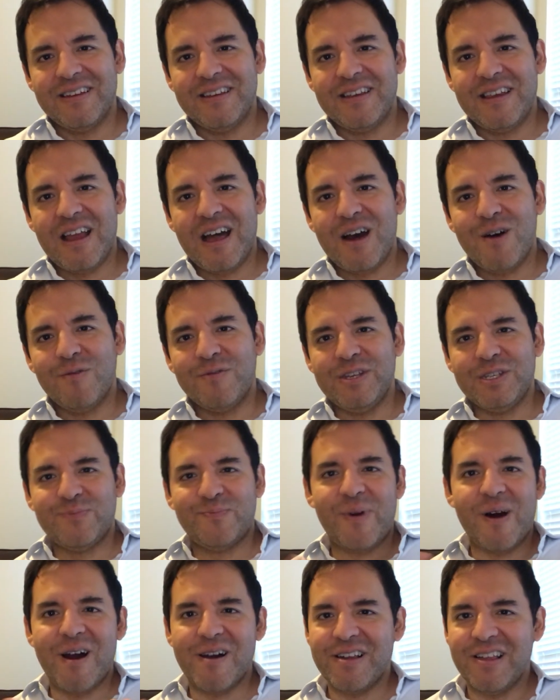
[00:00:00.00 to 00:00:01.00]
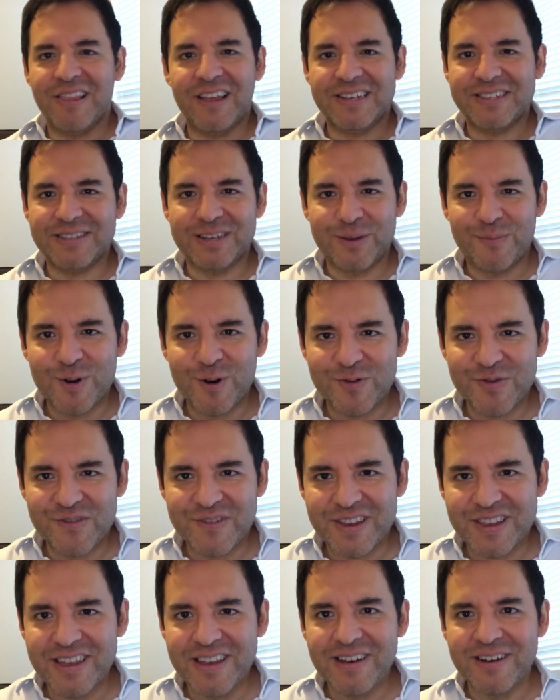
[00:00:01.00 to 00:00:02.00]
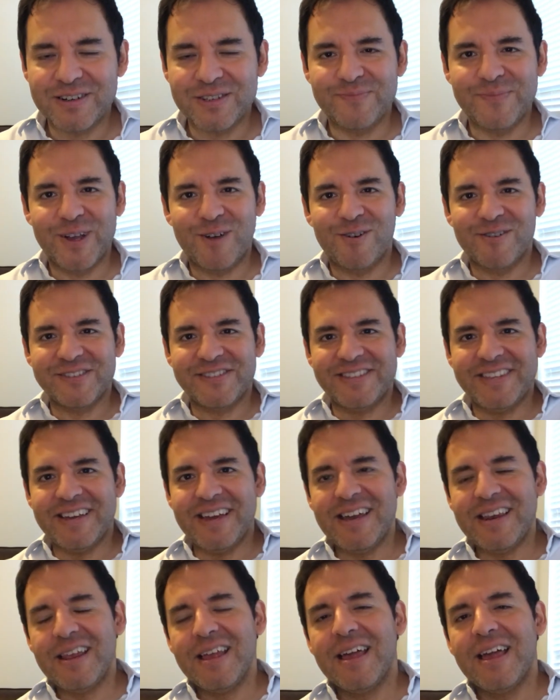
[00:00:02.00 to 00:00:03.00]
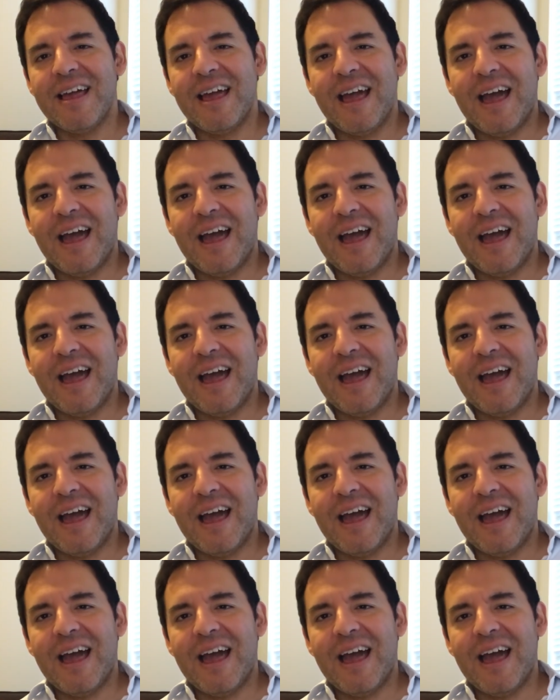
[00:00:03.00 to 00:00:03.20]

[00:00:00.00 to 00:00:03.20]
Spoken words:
Now, this party lasted about 3 years, because then